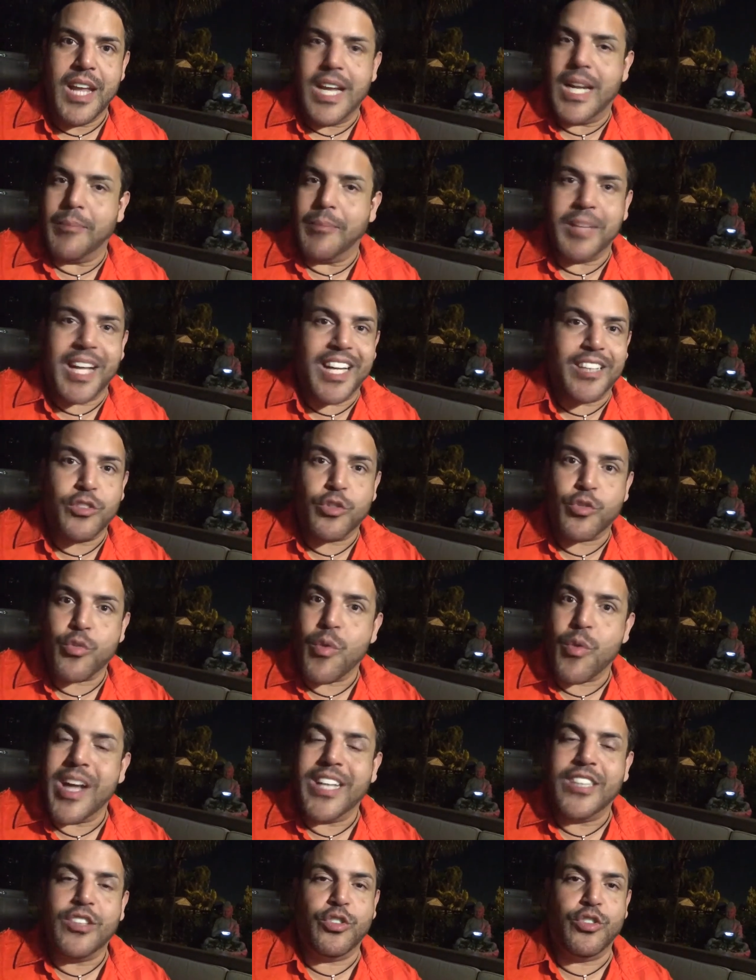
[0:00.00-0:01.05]
and I'm not
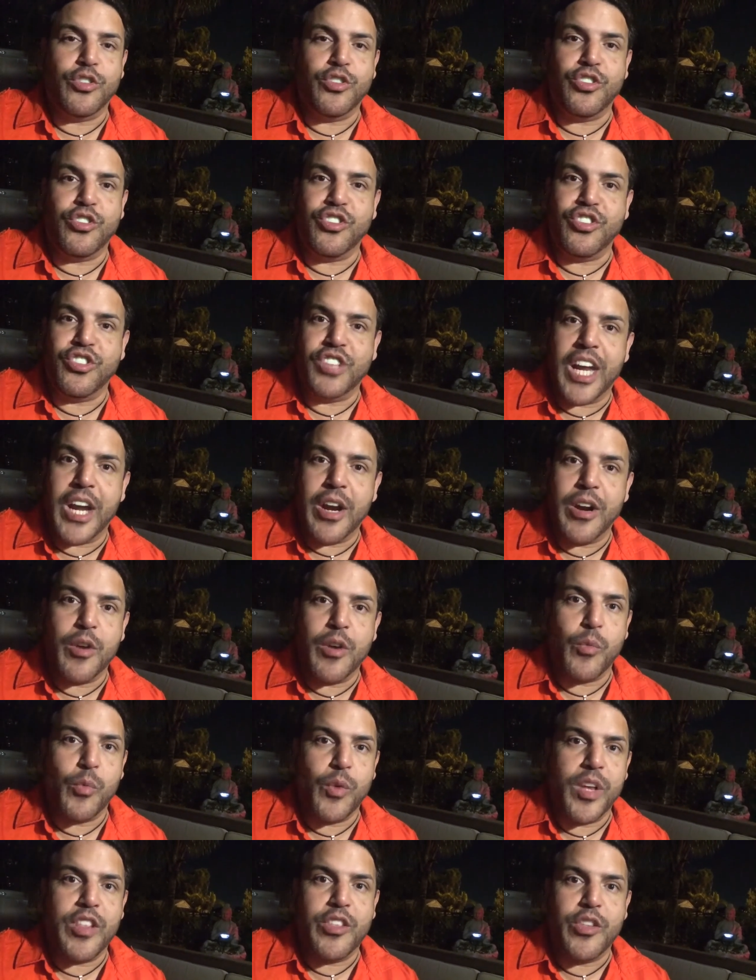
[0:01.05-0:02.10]
trying to share
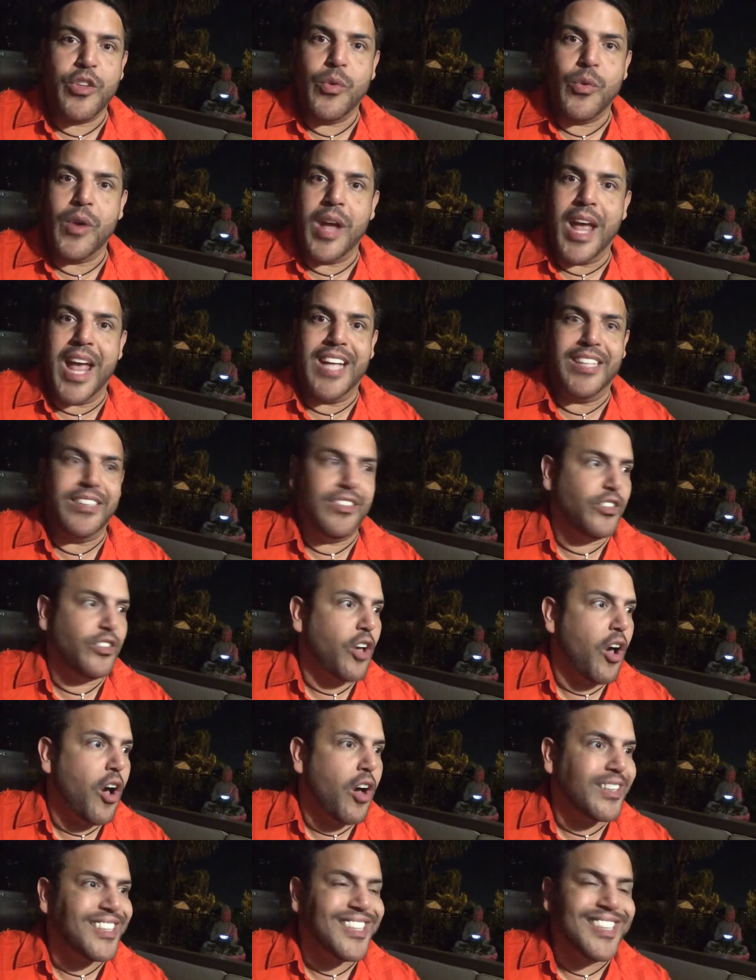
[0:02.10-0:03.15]
with you and
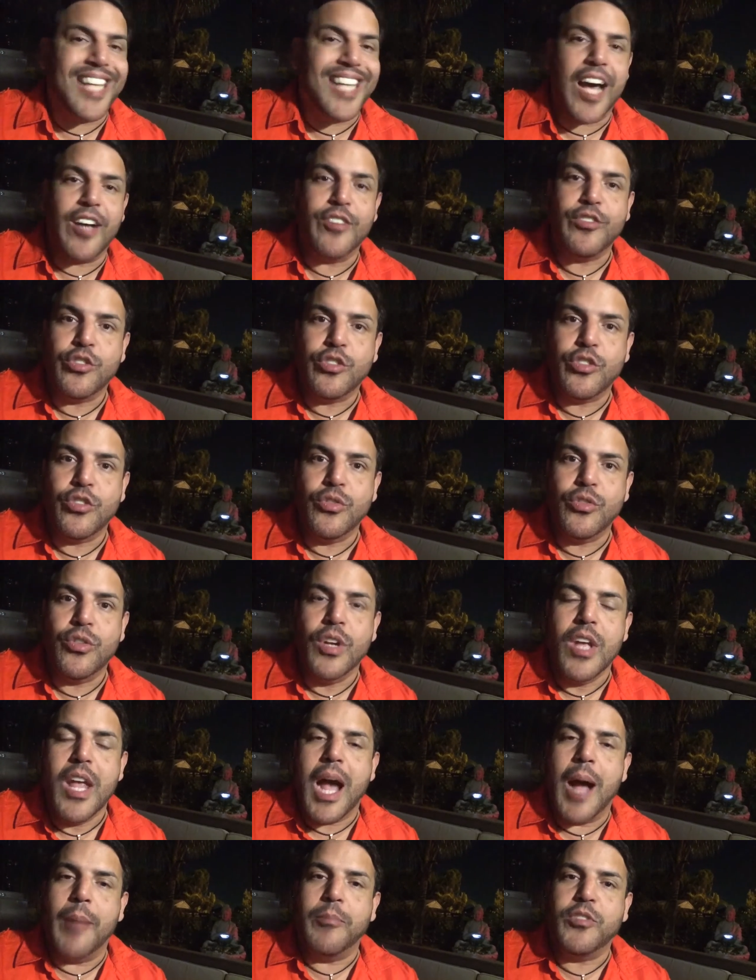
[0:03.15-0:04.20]
talk down to you,
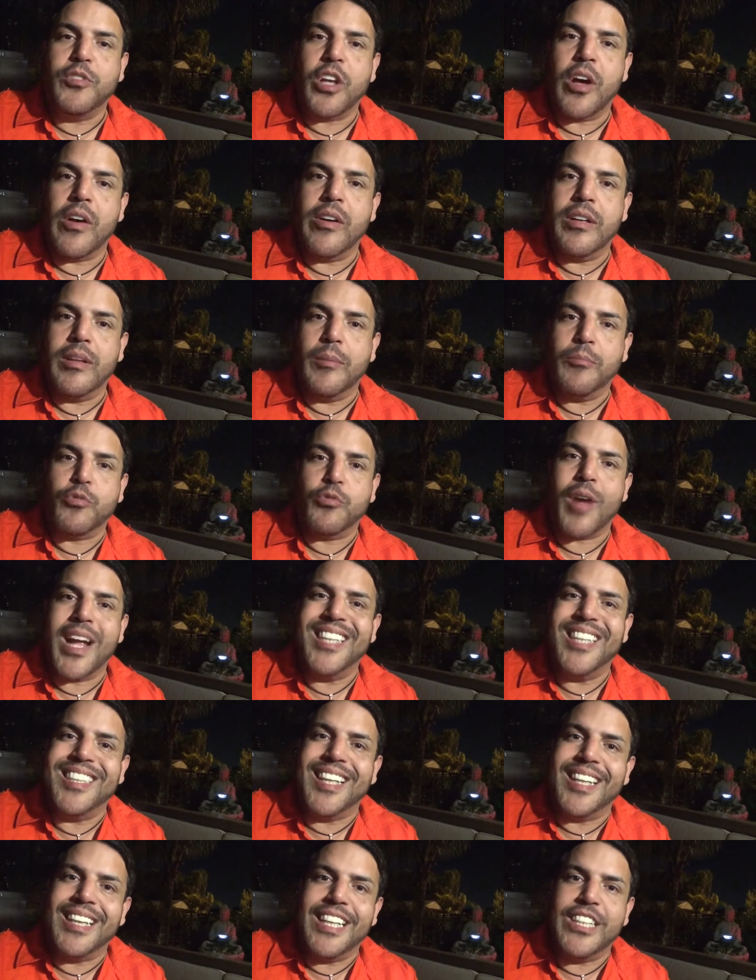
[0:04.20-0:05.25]
I'm
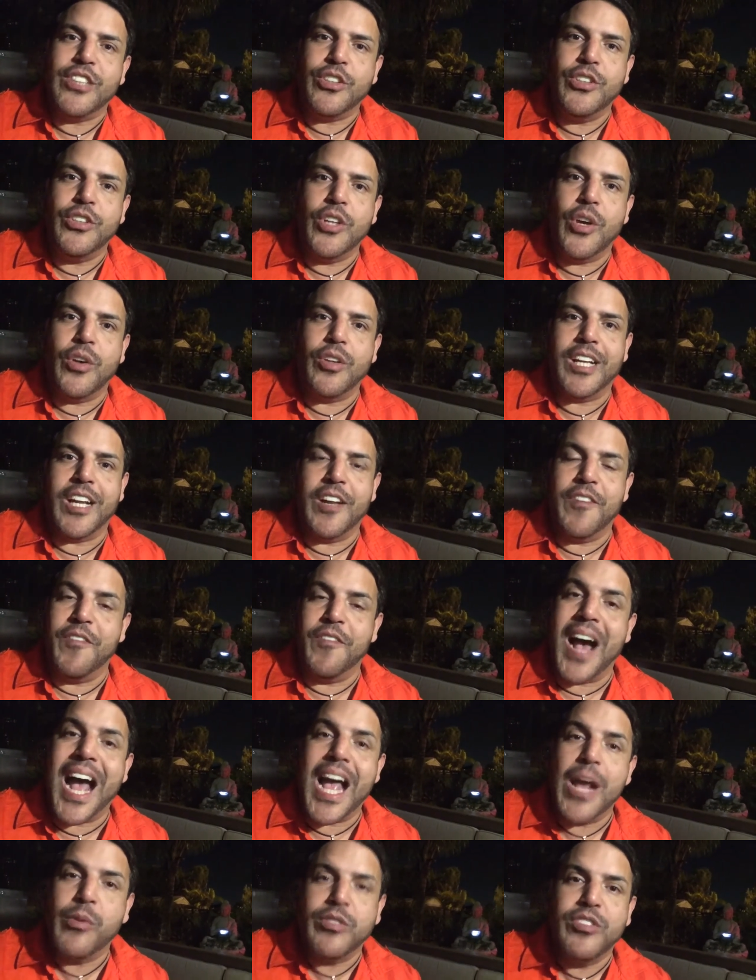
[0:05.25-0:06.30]
trying to let you know that if
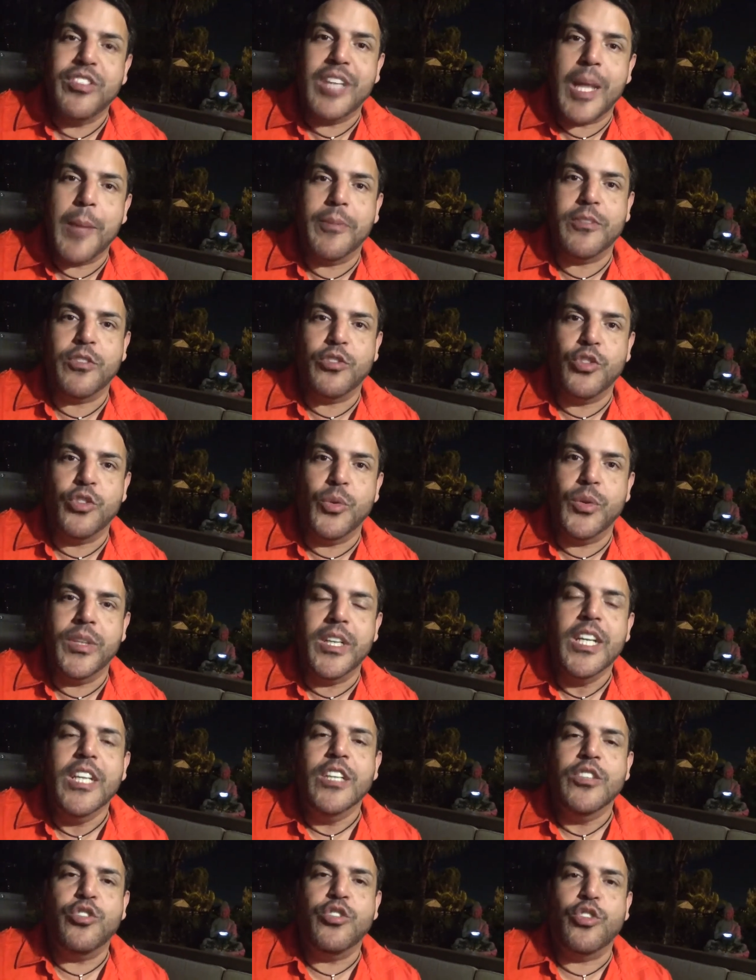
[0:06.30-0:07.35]
I was able to do it,
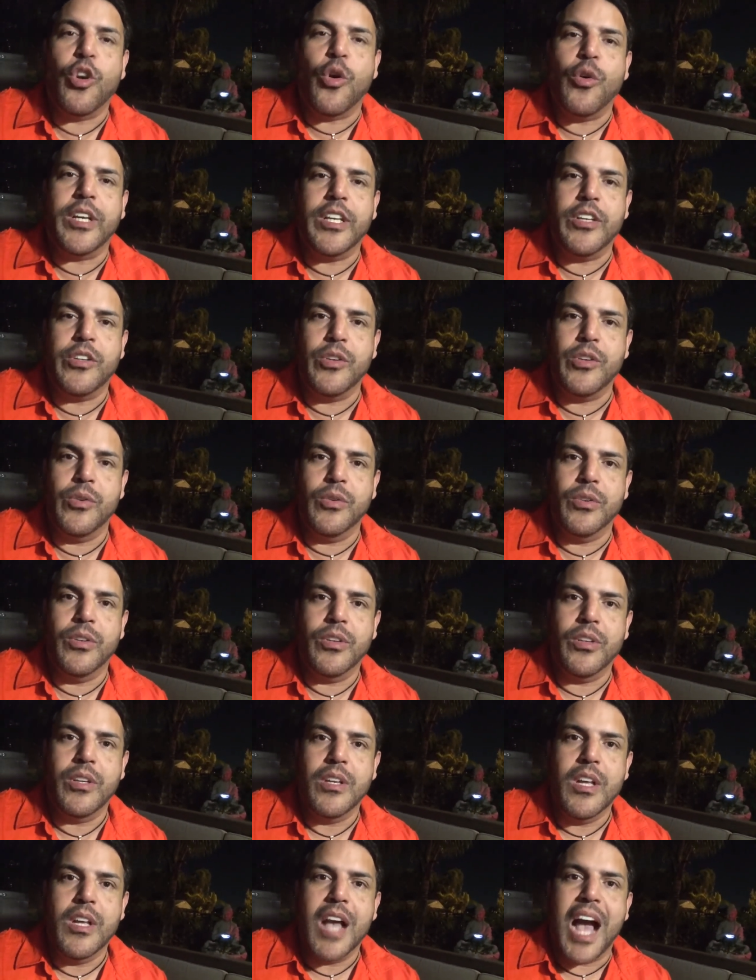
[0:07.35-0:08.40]
so can you.
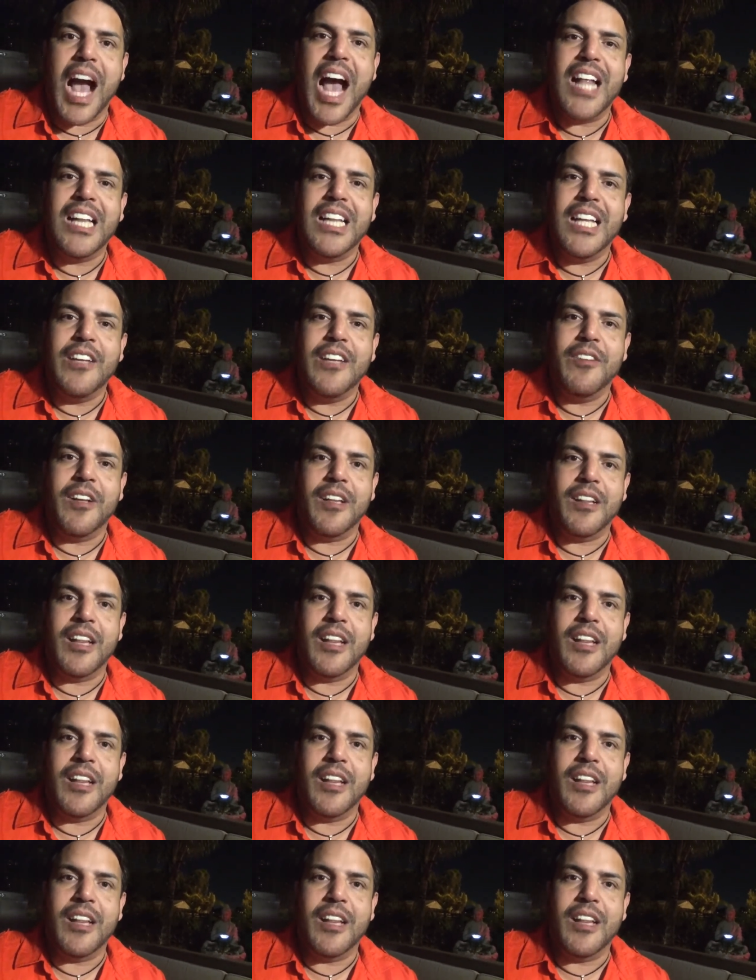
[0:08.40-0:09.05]
I live a